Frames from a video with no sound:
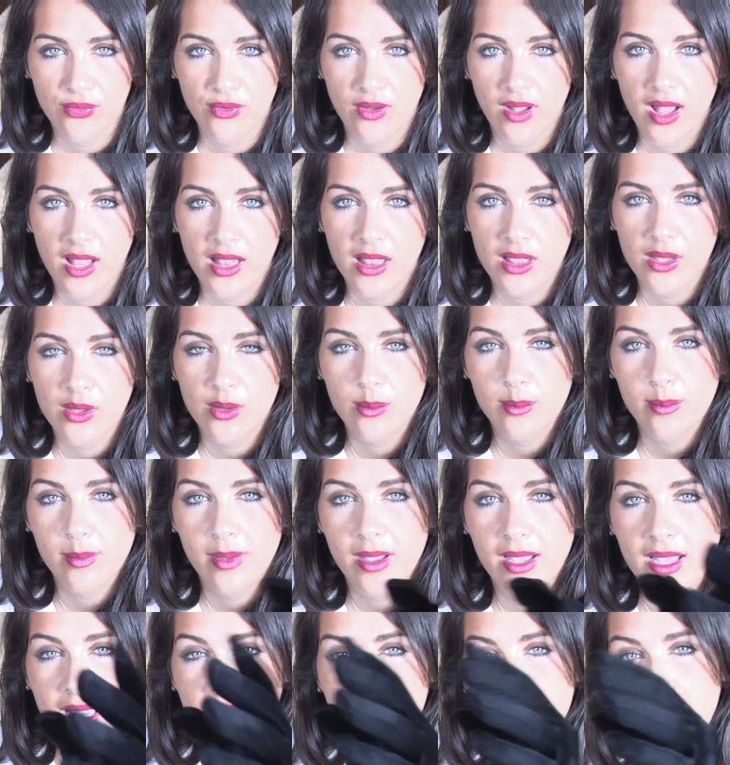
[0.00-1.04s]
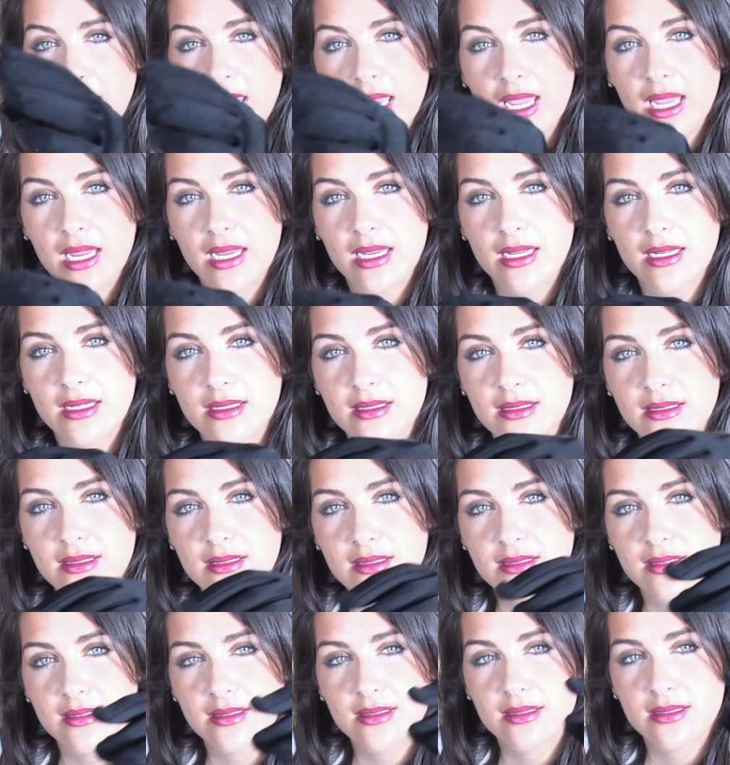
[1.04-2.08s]
Follow my
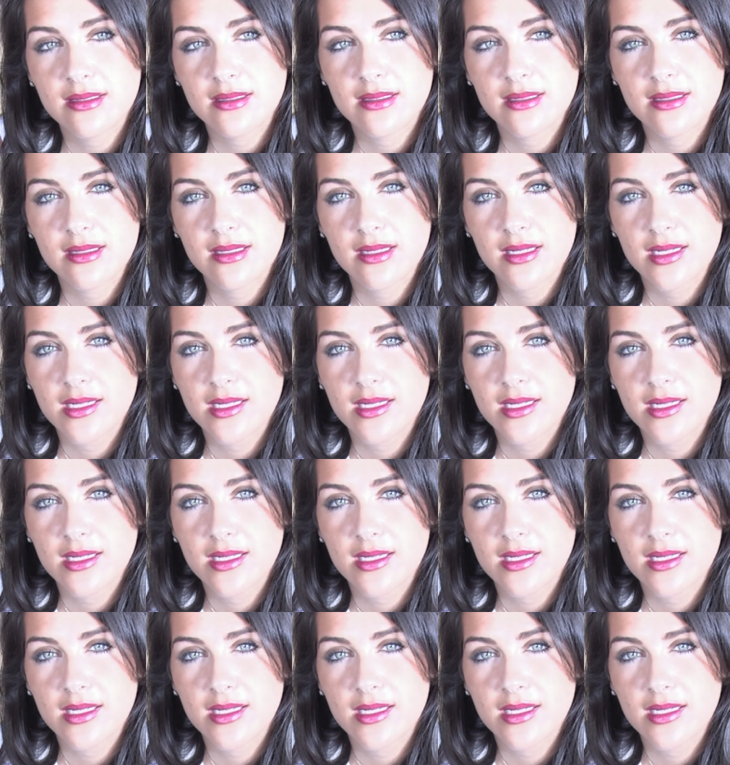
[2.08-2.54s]
hands.